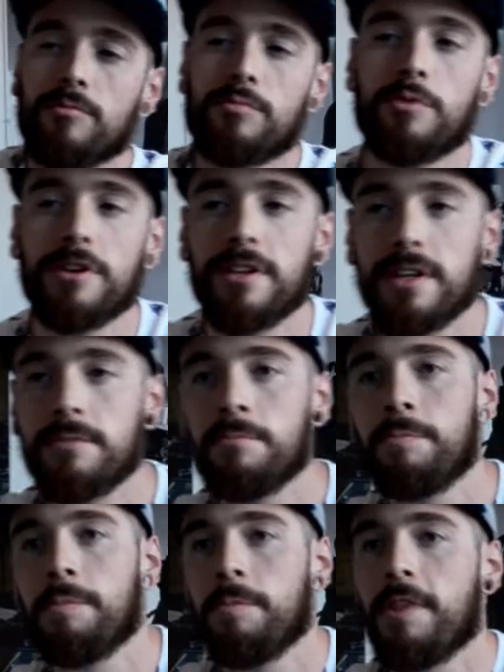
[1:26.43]
Really,
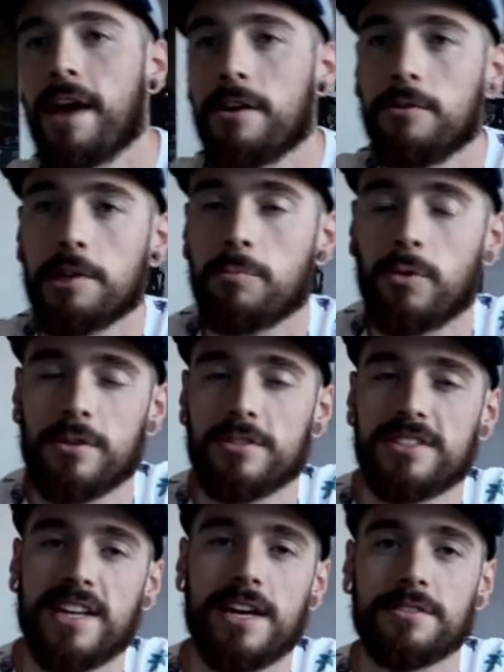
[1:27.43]
that only
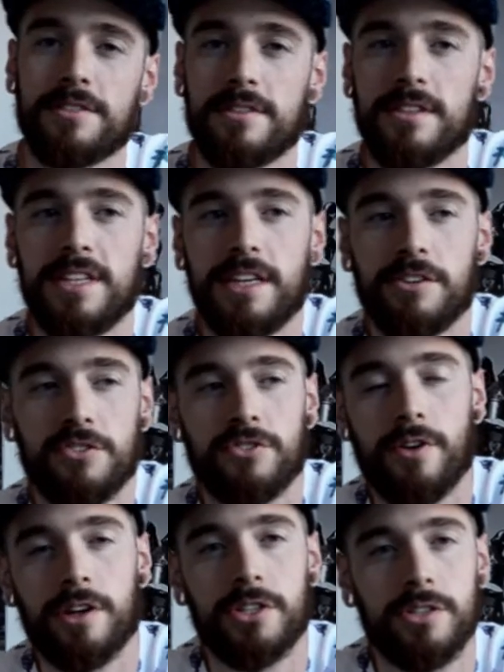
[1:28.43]
boils down to the
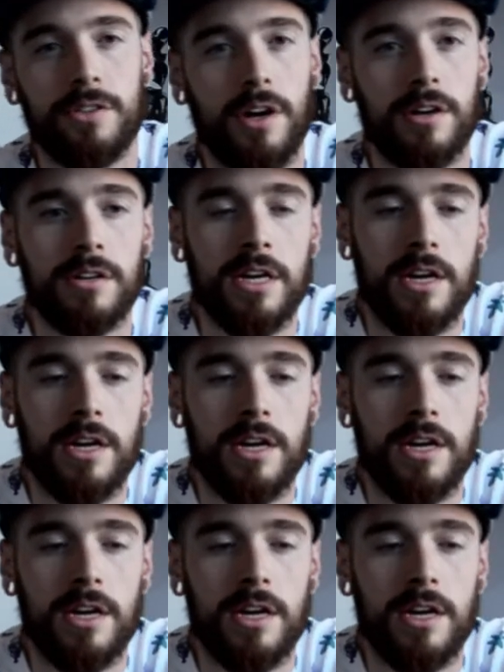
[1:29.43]
deconstruction though.